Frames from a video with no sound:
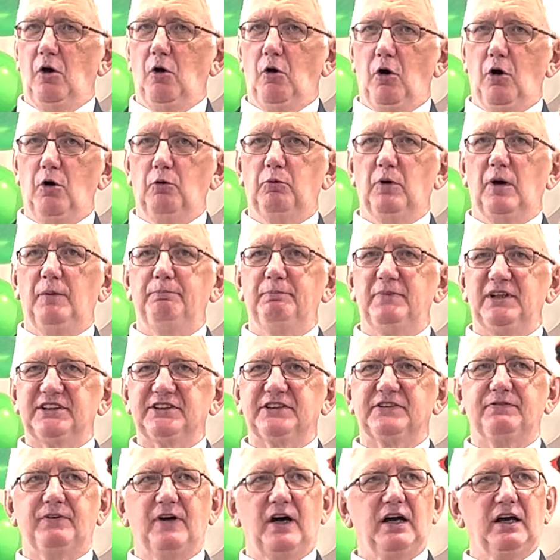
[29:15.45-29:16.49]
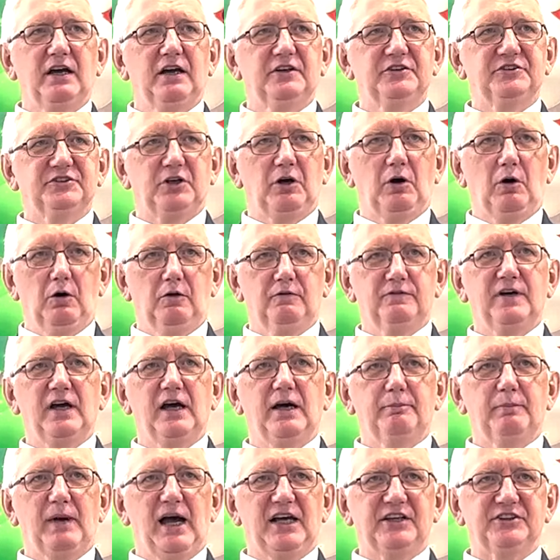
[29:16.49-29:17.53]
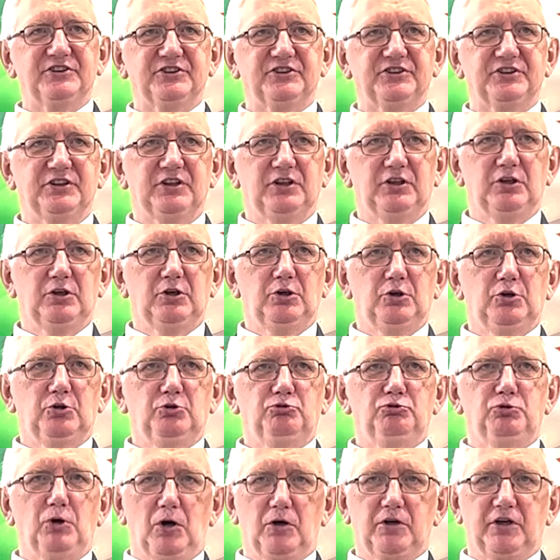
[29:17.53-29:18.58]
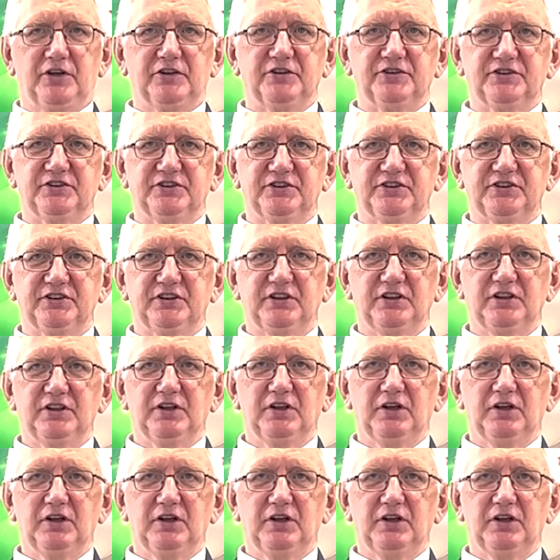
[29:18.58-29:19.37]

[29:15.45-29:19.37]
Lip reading: or were misfires of Hamas rockets.